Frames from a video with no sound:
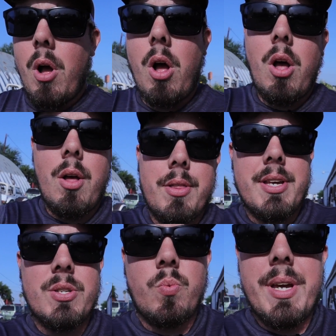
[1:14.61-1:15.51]
all
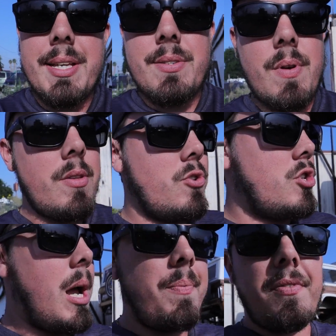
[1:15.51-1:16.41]
these weeds around the
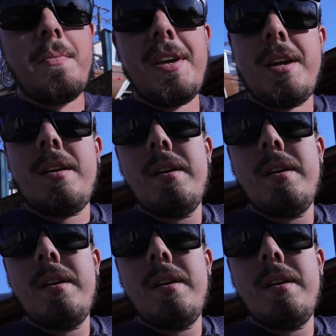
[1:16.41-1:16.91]
shop for me.